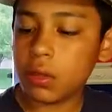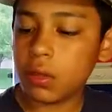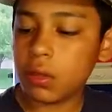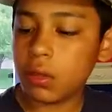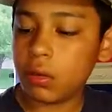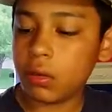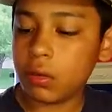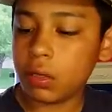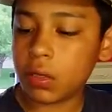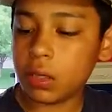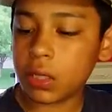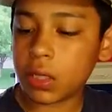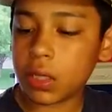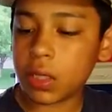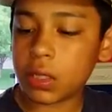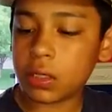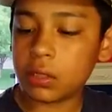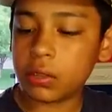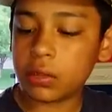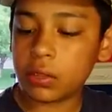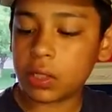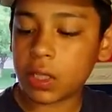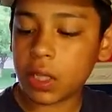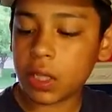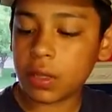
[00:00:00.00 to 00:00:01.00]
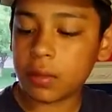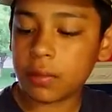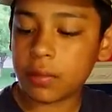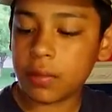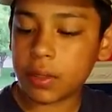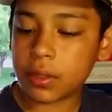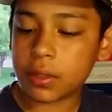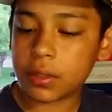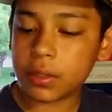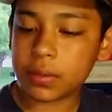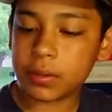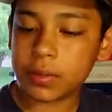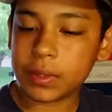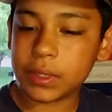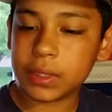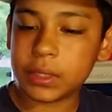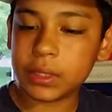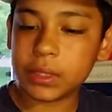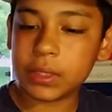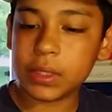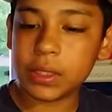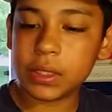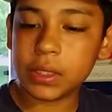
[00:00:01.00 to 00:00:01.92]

The only thing I don't like about them is